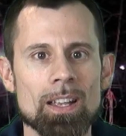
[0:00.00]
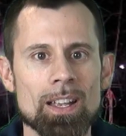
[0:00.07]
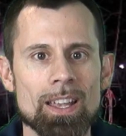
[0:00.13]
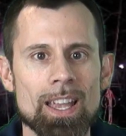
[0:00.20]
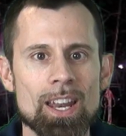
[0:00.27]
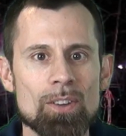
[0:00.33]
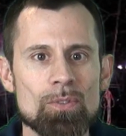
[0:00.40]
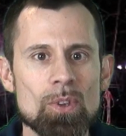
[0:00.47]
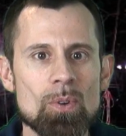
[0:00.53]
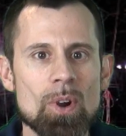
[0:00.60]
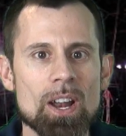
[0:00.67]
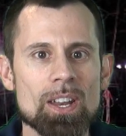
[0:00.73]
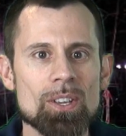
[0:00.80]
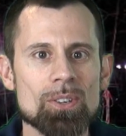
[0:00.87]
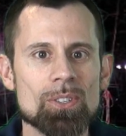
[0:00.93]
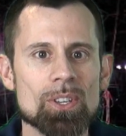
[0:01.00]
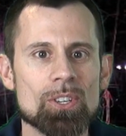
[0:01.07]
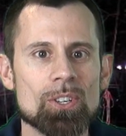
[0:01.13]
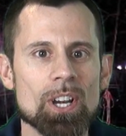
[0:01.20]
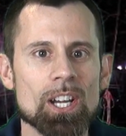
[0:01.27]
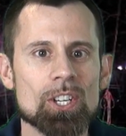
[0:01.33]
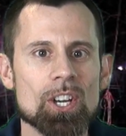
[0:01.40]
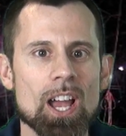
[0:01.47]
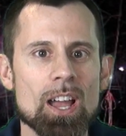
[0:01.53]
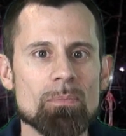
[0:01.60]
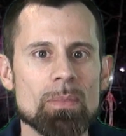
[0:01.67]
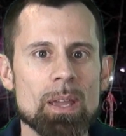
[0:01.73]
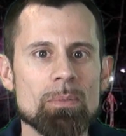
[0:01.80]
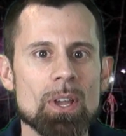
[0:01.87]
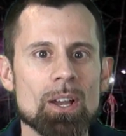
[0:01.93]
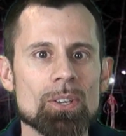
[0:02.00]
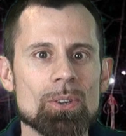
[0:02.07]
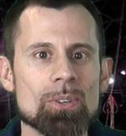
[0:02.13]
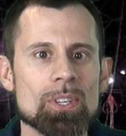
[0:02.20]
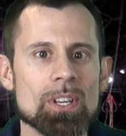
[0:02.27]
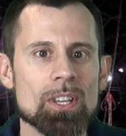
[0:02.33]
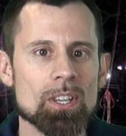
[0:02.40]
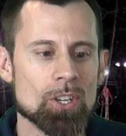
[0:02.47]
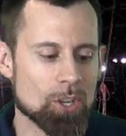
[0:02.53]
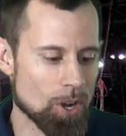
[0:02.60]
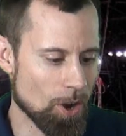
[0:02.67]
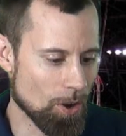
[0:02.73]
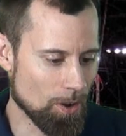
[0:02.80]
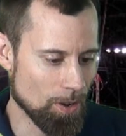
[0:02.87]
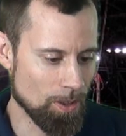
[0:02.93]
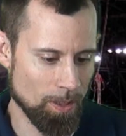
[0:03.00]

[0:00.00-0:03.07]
And if you want to use a trick shot, maybe I'll use it in the show.